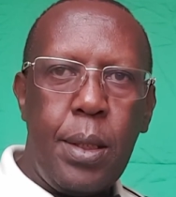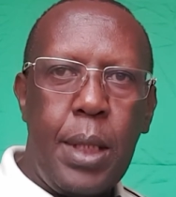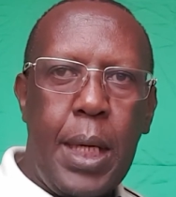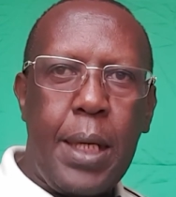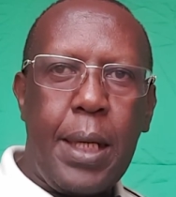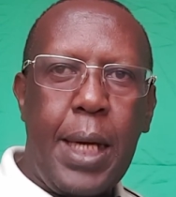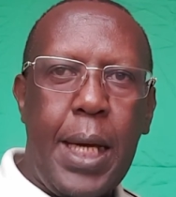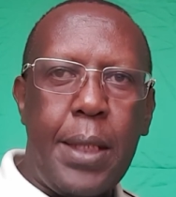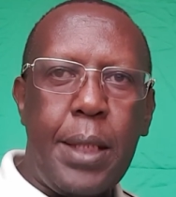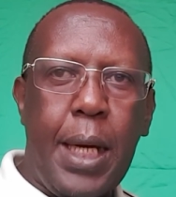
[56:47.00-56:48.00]
A
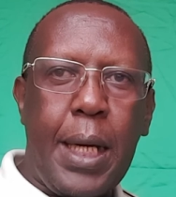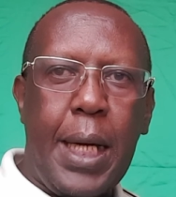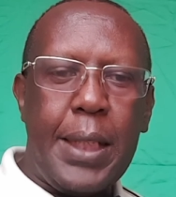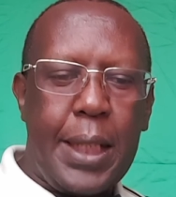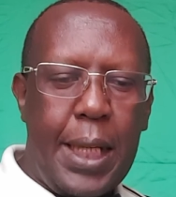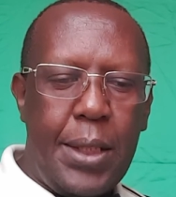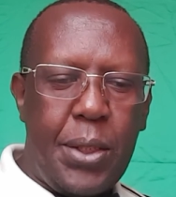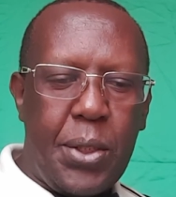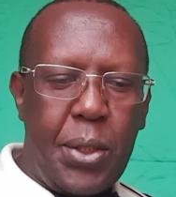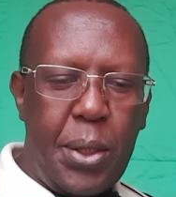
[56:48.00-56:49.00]
counselor is
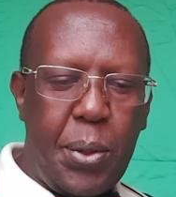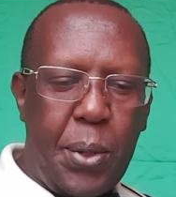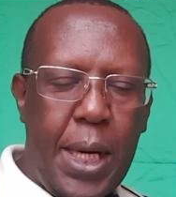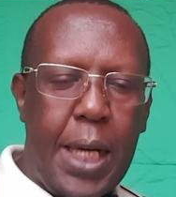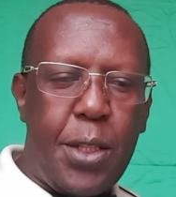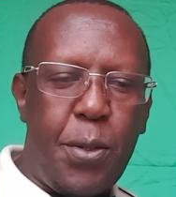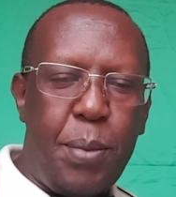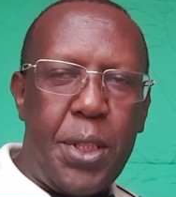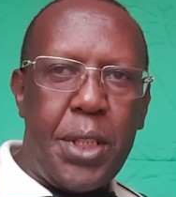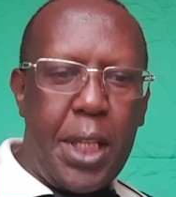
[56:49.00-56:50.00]
also required to
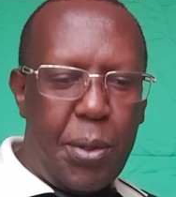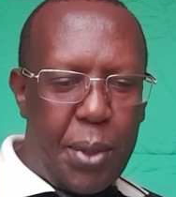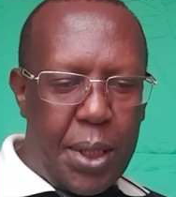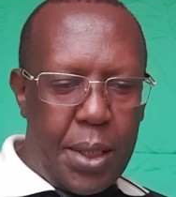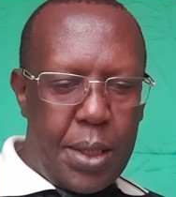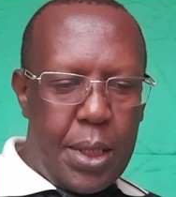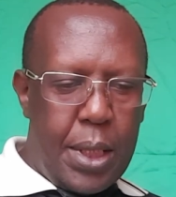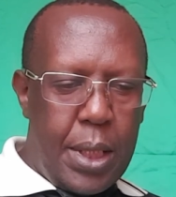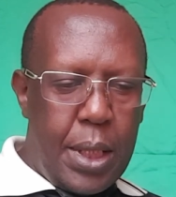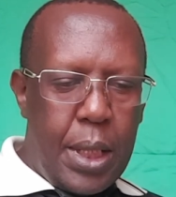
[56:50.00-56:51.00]
be genuine.
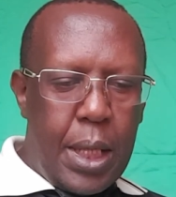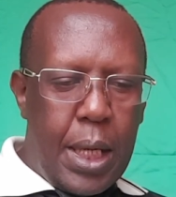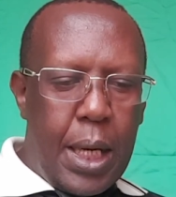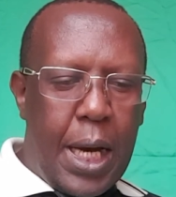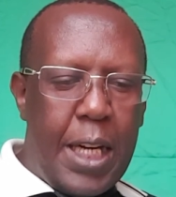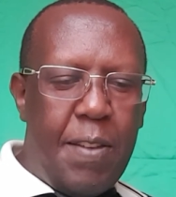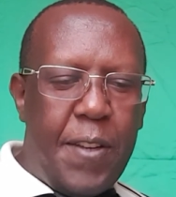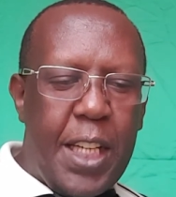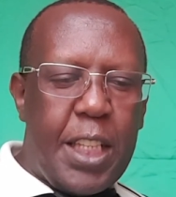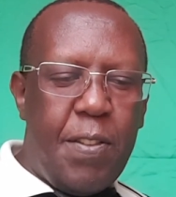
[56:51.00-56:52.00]
An
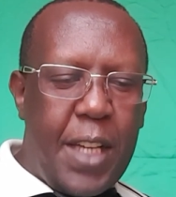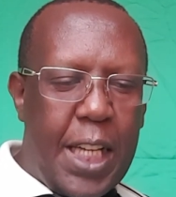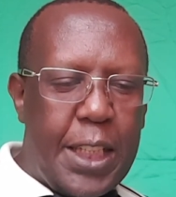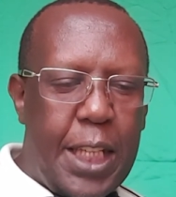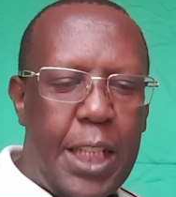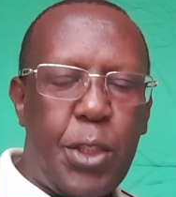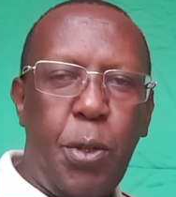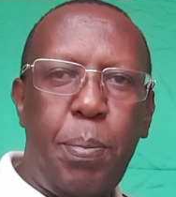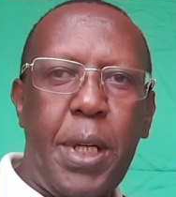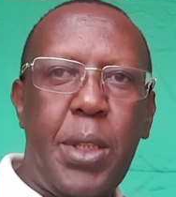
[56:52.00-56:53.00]
effective counselor is
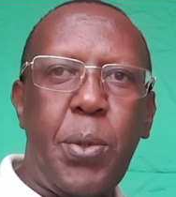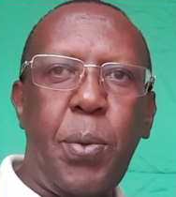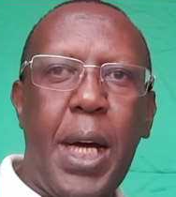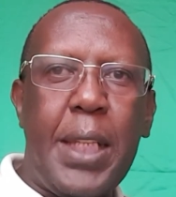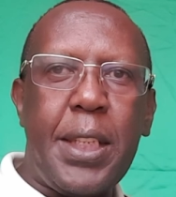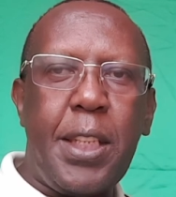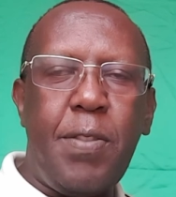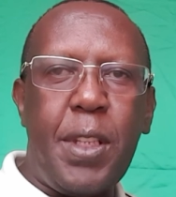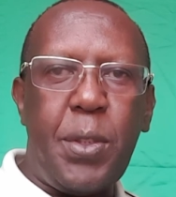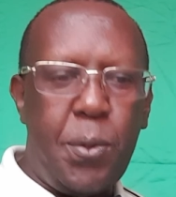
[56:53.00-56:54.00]
open to
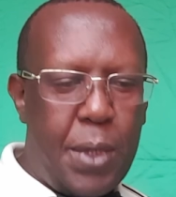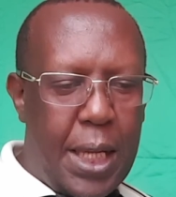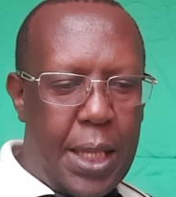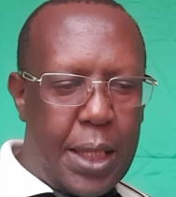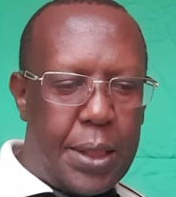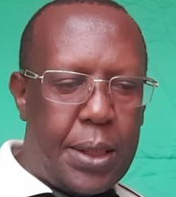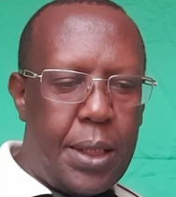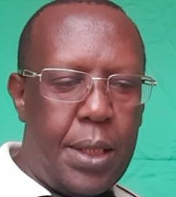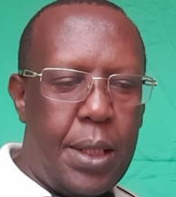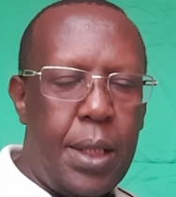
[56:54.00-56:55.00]
oneself and to others.
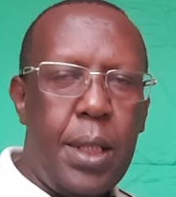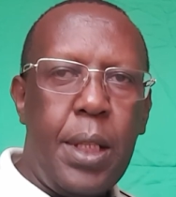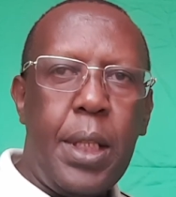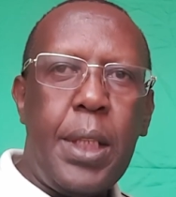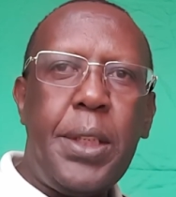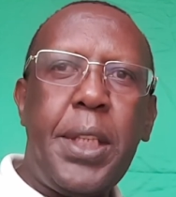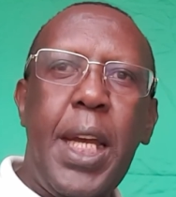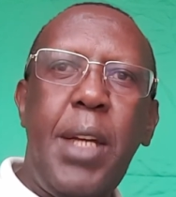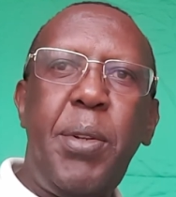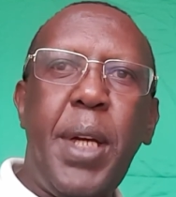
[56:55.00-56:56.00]

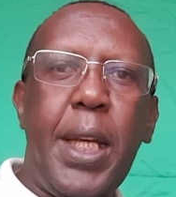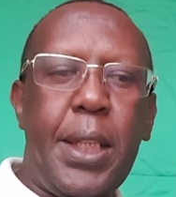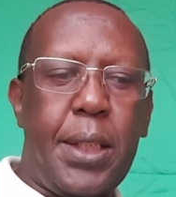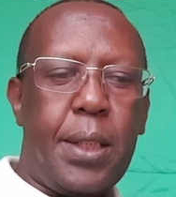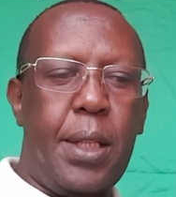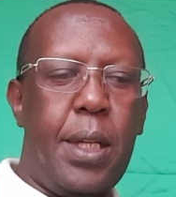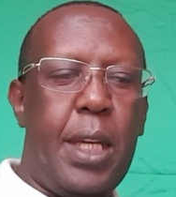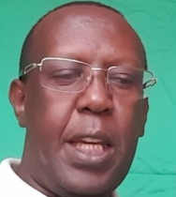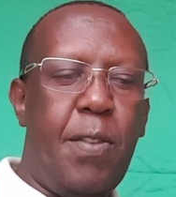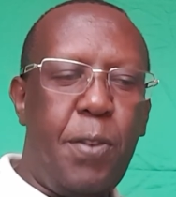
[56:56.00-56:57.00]
Genuineness
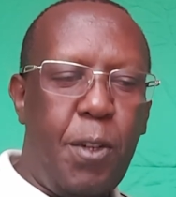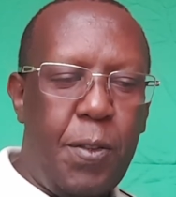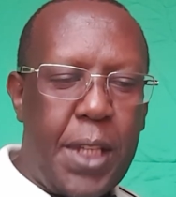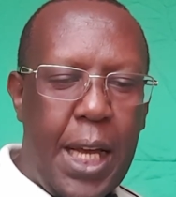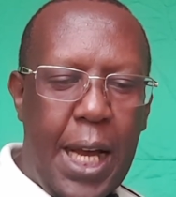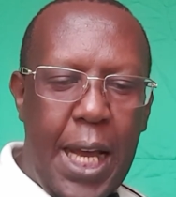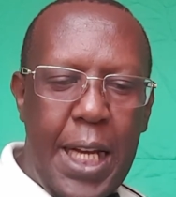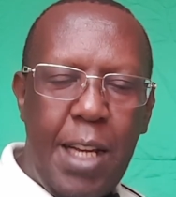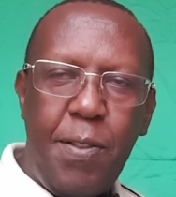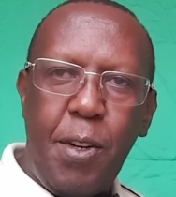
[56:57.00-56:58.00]
involves a high
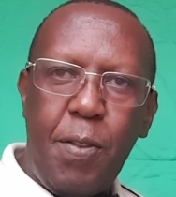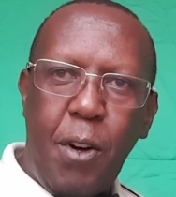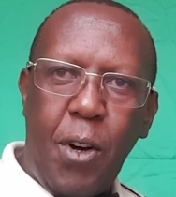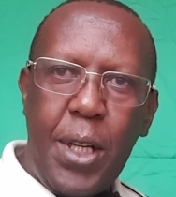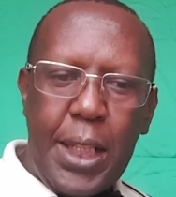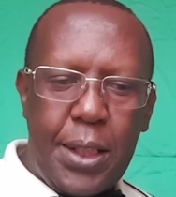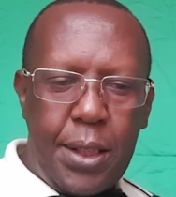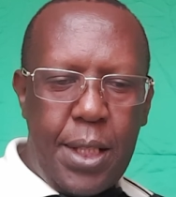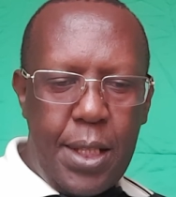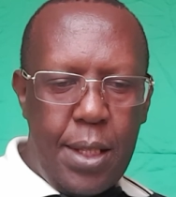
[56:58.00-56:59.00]
level of
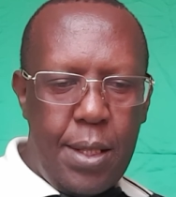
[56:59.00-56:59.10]
honesty